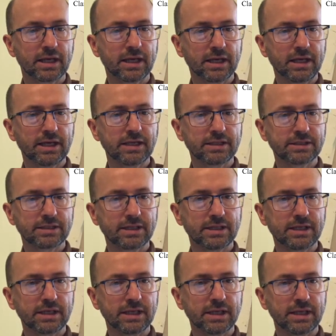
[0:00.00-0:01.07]
E,
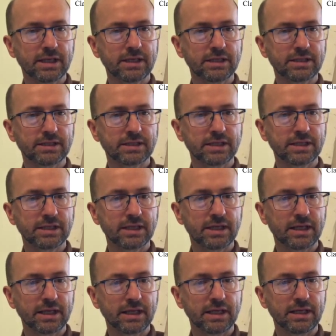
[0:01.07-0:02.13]
D, E, D,
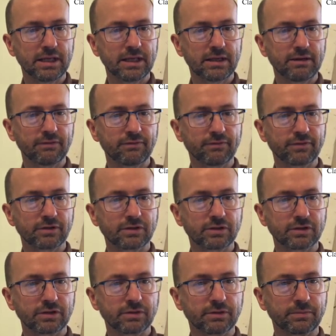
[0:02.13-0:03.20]
E for
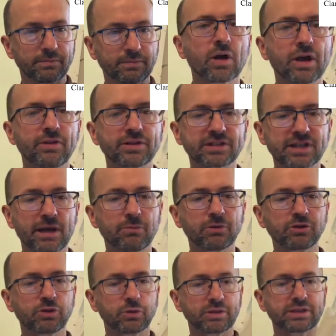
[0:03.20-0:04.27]
2. Okay, this time we'll
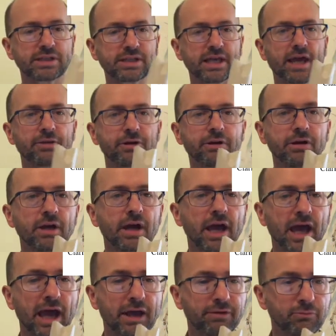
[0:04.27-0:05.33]
do it together,
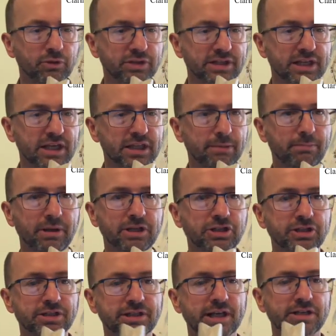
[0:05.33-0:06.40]
and we'll sing the
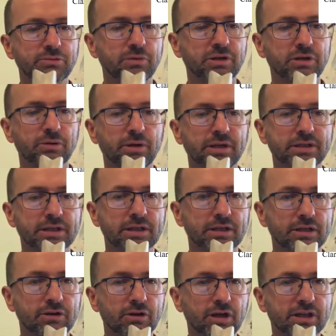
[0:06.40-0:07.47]
pitches as we do it.
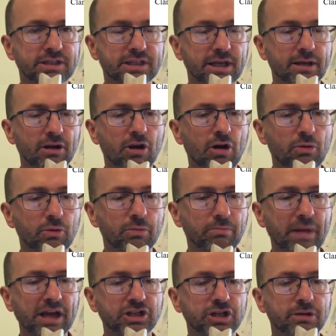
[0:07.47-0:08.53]
You can sing along
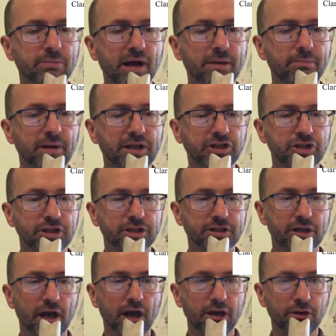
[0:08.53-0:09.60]
matching my pitches.
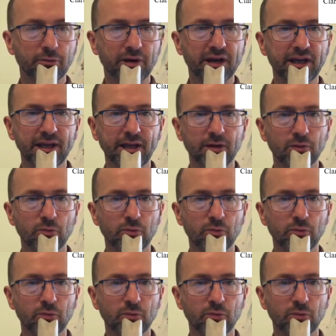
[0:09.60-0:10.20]
Are you ready?